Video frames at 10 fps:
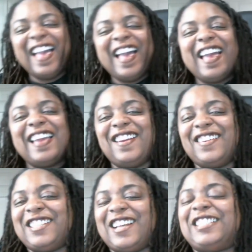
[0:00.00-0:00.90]
And
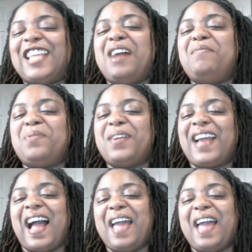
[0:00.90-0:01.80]
don't y'all say I'm
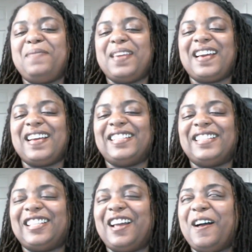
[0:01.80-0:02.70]
boycotting
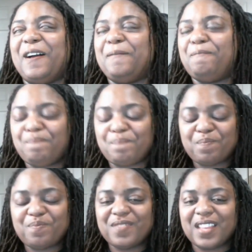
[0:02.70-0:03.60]
because
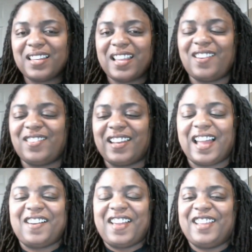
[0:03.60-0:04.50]
they don't
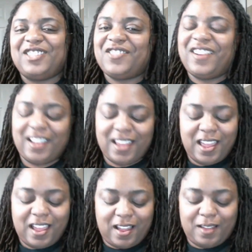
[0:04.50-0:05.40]
allow Android.
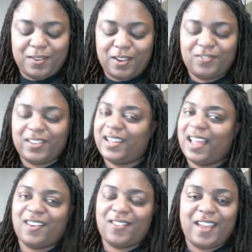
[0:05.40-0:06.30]
No, really,
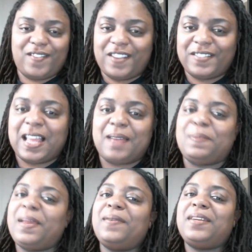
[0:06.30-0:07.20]
I don't have enough time to
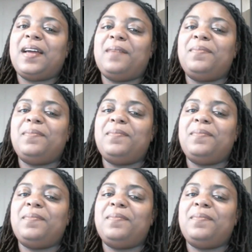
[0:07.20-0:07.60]
play with them.